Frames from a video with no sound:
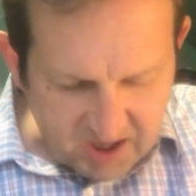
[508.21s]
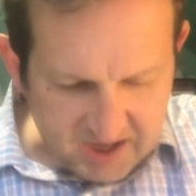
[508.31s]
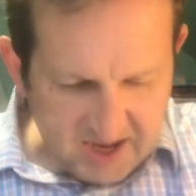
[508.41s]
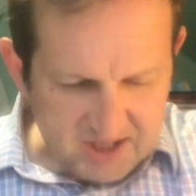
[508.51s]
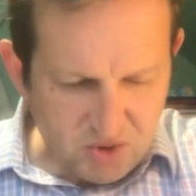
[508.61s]
an
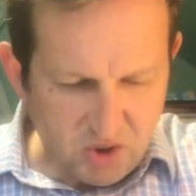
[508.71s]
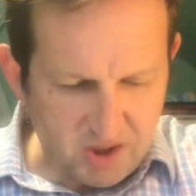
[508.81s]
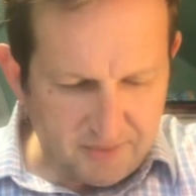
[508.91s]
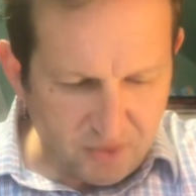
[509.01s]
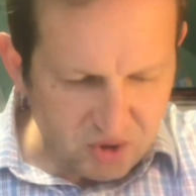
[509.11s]
Esrog on
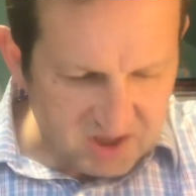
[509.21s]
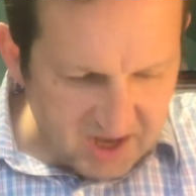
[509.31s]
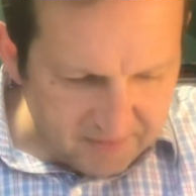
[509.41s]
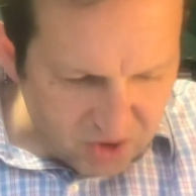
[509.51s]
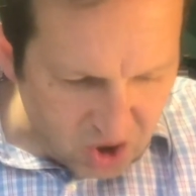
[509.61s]
the first
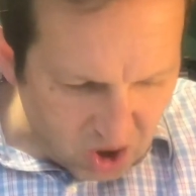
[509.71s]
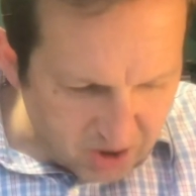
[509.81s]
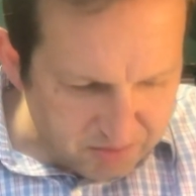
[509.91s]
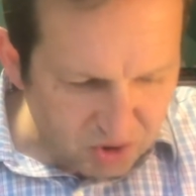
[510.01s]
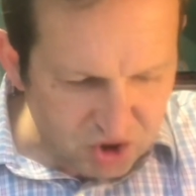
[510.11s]
day.
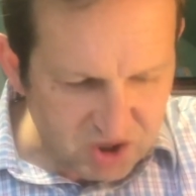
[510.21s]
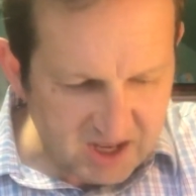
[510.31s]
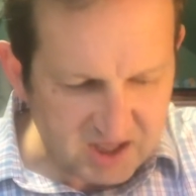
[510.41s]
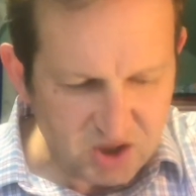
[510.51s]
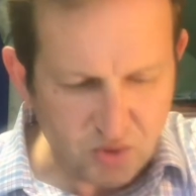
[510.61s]
Menohag Bo
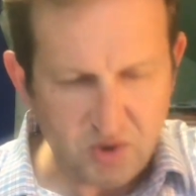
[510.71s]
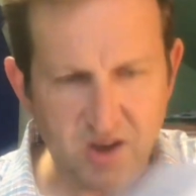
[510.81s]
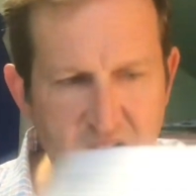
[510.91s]
Shnei Surin.